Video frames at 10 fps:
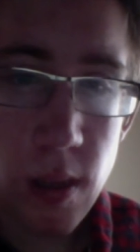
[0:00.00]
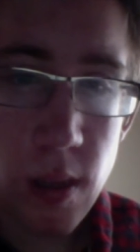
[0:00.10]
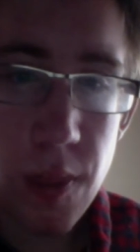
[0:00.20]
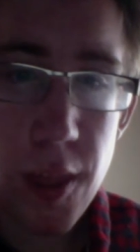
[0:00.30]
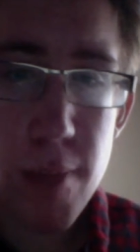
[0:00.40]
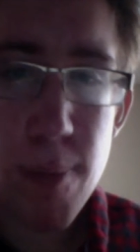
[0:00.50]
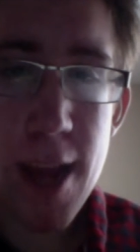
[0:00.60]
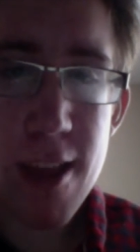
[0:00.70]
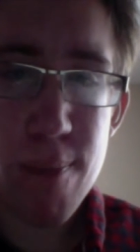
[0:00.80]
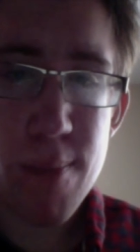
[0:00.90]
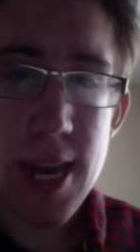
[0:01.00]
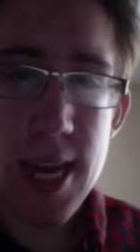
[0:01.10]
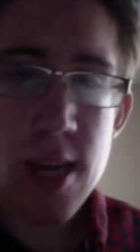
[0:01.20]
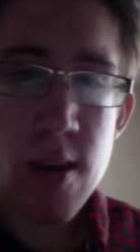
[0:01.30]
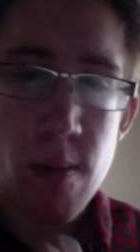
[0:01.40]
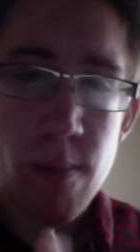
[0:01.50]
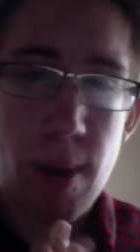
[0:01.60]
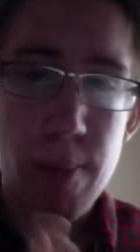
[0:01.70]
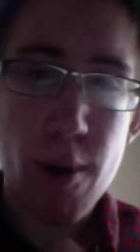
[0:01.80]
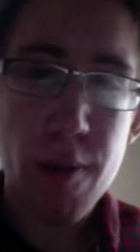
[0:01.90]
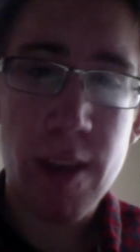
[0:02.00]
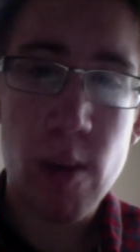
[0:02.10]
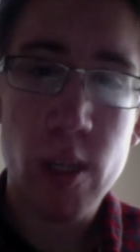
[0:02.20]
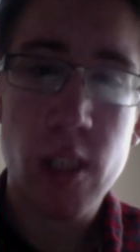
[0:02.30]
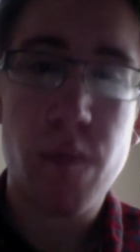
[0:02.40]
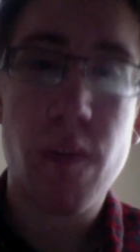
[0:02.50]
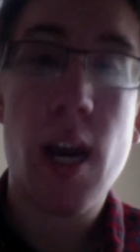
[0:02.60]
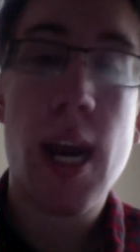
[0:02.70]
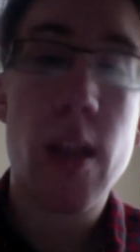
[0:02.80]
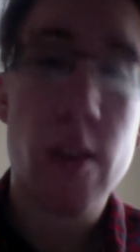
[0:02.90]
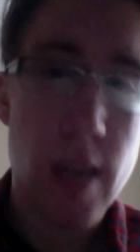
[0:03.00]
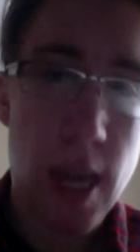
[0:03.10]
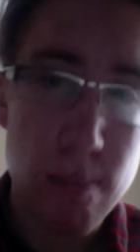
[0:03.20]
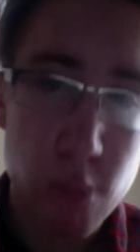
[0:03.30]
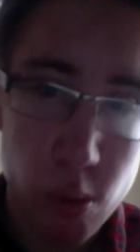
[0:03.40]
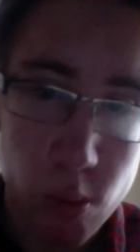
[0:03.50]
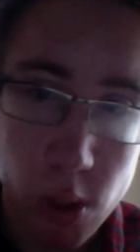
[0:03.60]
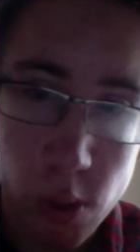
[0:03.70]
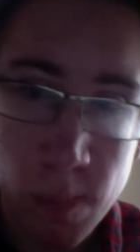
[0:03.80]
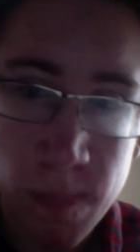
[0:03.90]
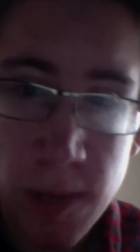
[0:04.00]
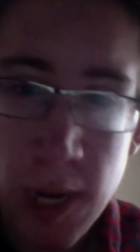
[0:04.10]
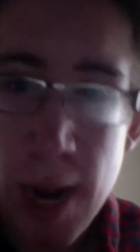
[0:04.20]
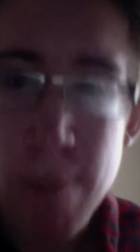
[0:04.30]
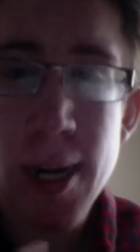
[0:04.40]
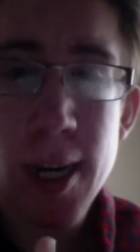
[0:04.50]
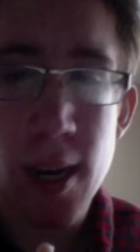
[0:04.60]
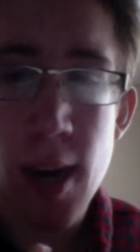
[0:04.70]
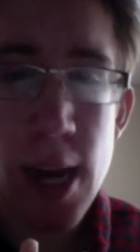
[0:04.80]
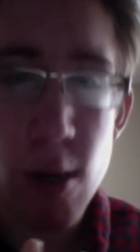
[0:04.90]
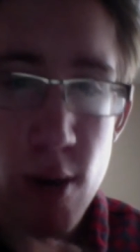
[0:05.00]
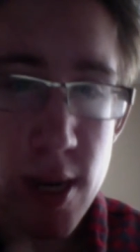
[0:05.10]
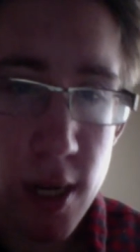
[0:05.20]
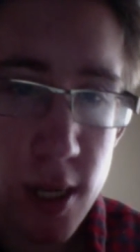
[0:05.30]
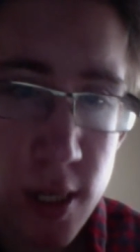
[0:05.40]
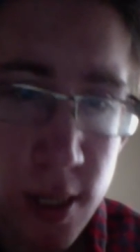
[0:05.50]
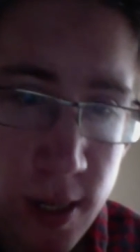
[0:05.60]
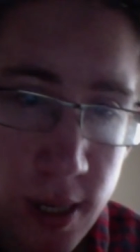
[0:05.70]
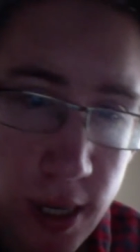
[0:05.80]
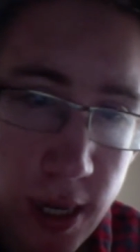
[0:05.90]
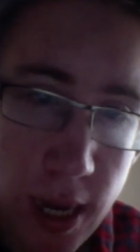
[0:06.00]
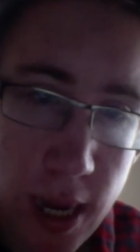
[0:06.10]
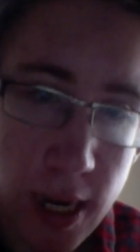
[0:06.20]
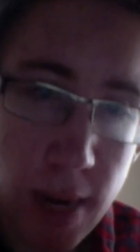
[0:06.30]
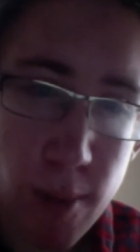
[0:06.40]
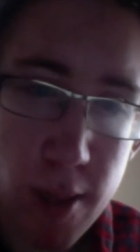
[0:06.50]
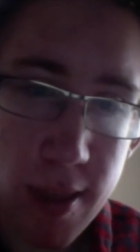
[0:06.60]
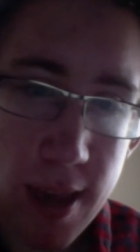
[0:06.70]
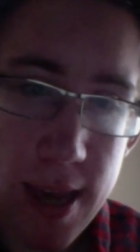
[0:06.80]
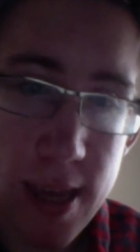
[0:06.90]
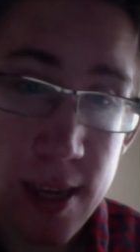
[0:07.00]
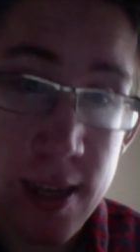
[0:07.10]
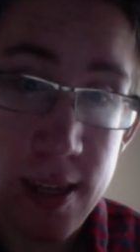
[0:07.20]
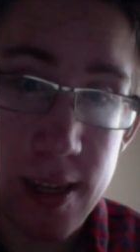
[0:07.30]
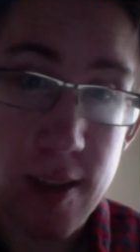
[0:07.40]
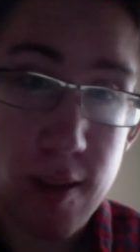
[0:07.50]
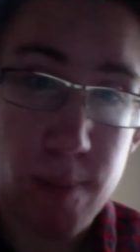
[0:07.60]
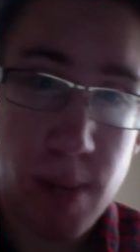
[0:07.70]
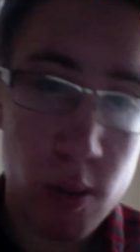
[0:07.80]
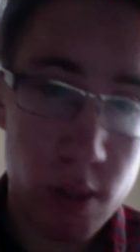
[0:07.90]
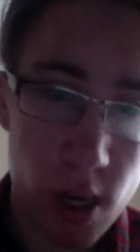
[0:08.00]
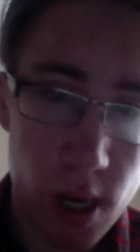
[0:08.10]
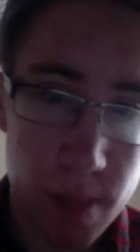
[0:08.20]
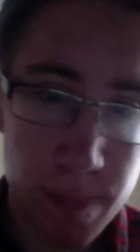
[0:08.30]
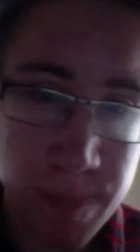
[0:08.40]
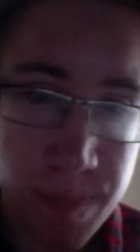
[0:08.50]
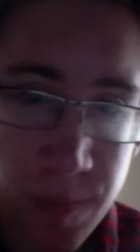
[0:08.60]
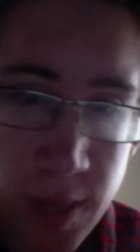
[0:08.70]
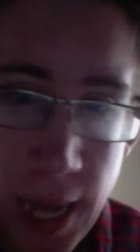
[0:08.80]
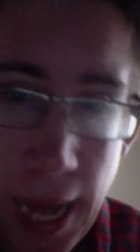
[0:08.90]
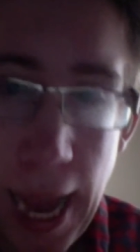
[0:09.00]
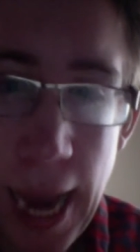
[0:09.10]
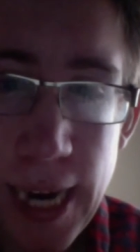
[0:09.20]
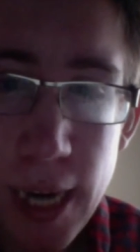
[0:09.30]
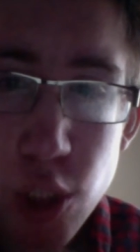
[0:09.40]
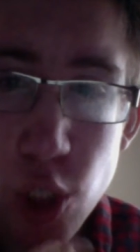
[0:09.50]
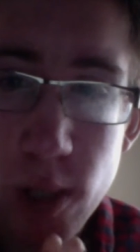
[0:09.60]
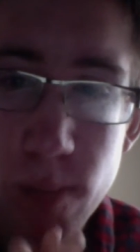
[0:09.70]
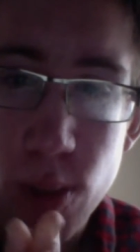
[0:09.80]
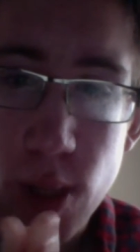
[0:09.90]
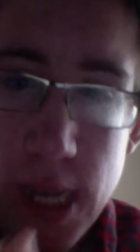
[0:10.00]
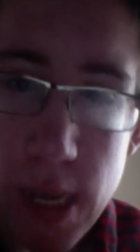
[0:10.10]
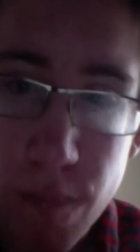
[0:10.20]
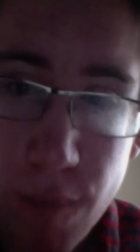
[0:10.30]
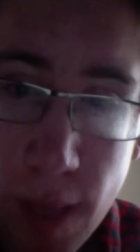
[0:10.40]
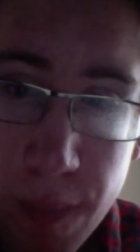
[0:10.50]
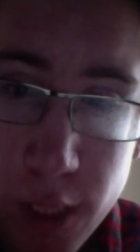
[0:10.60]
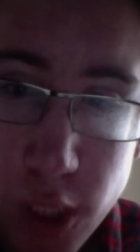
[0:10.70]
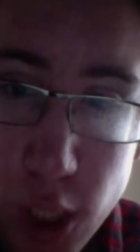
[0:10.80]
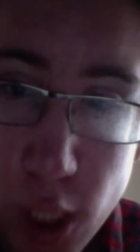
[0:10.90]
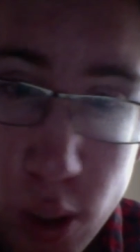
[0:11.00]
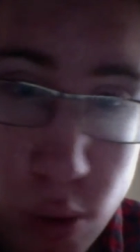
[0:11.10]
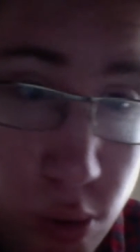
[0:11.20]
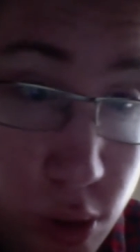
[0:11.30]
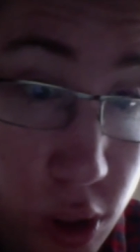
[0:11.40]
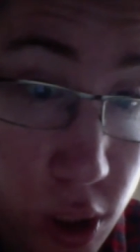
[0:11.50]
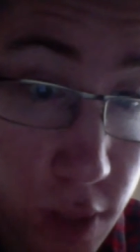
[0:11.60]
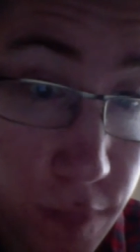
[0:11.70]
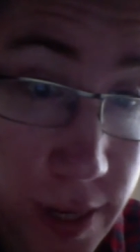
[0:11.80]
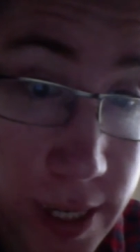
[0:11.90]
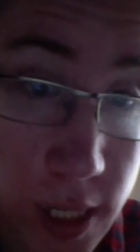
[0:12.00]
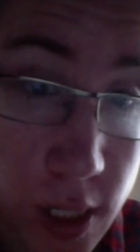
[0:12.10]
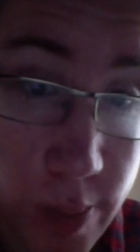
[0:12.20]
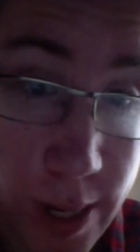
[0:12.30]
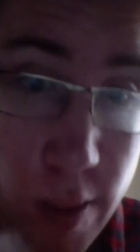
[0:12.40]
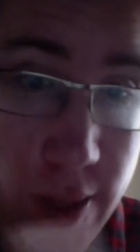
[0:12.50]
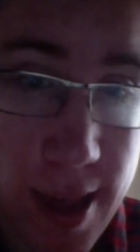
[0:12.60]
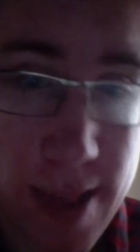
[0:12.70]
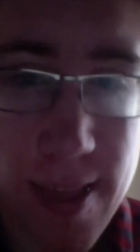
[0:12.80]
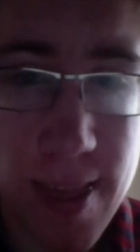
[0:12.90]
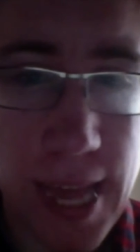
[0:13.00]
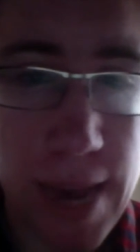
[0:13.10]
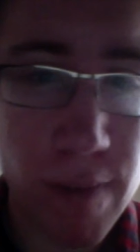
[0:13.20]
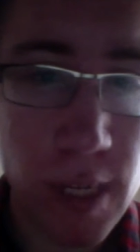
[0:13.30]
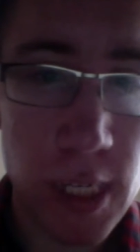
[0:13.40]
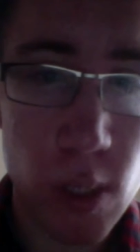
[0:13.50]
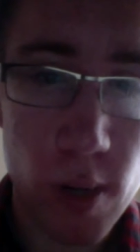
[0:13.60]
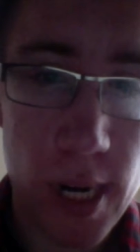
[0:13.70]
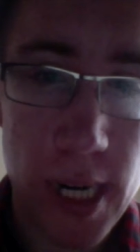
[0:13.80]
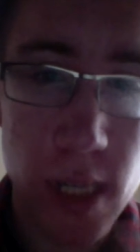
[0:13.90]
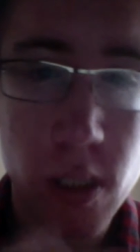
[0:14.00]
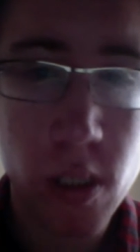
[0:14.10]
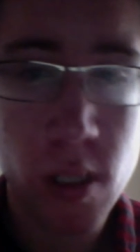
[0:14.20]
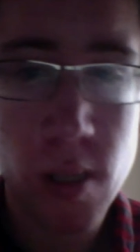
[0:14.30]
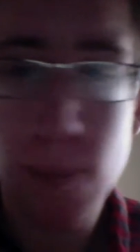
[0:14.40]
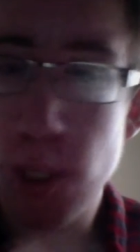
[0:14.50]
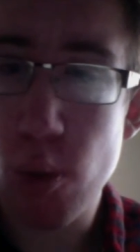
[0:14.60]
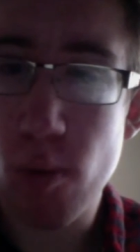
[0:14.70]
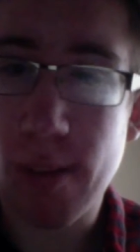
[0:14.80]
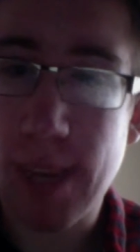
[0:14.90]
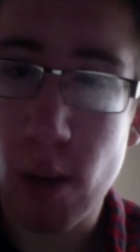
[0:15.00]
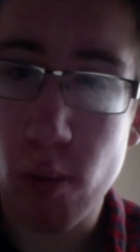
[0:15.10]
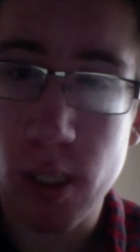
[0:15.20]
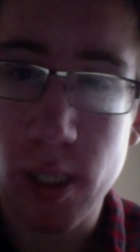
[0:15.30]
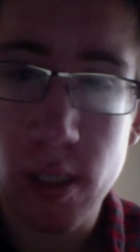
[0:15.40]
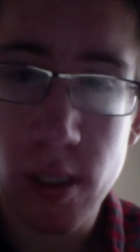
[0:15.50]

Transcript: This past May, my birthday wish finally came true. American Idol ended, and I must say, it's about time. I actually believe that the show should have ended around season 7 or 8, but who's counting?